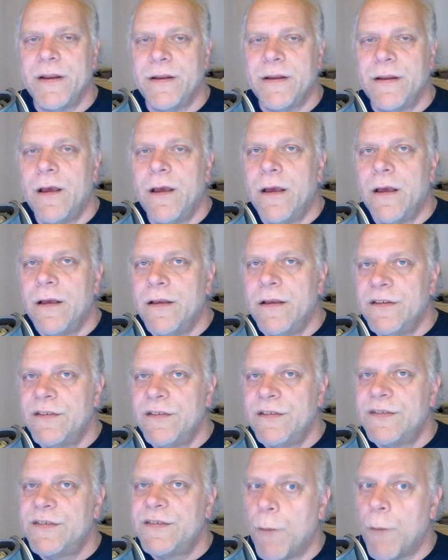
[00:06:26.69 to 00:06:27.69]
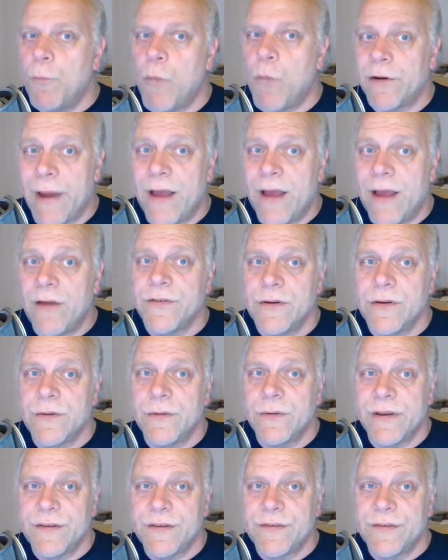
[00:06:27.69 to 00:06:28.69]
but someone
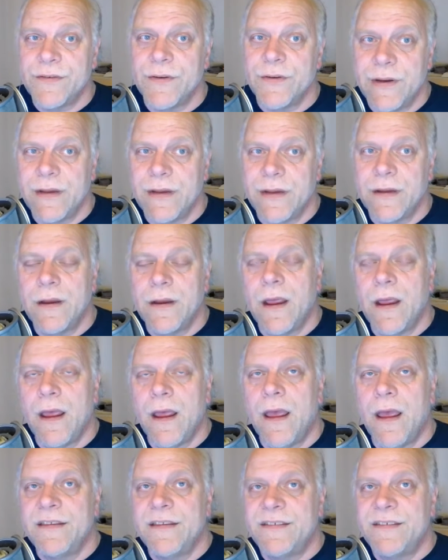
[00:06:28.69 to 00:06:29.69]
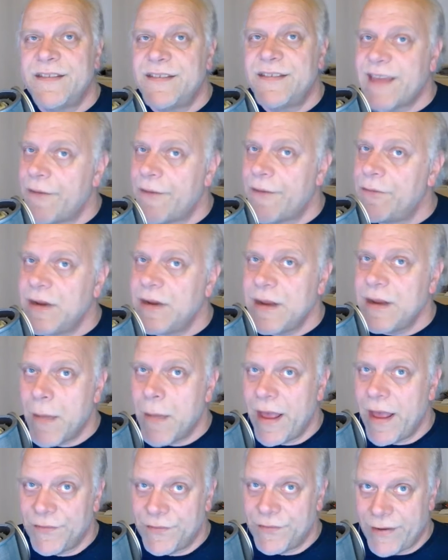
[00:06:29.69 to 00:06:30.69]
around you is doing
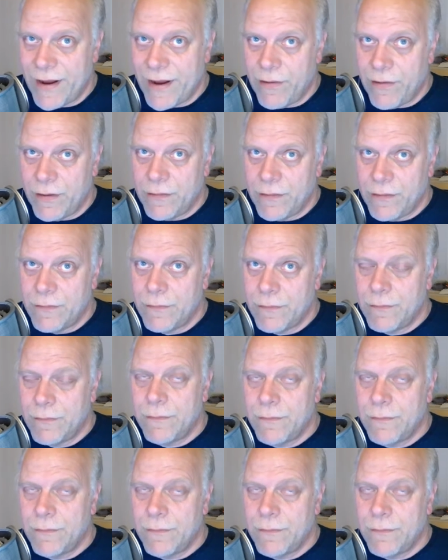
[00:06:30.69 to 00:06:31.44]
70 miles an hour.